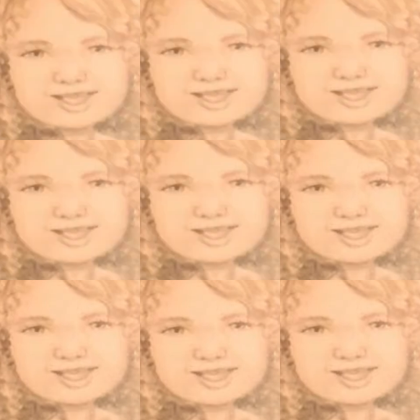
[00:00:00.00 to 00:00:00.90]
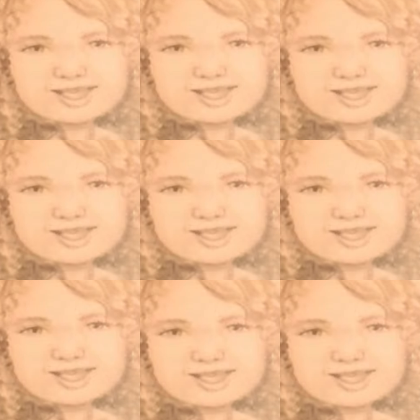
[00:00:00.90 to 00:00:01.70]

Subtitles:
[no speech]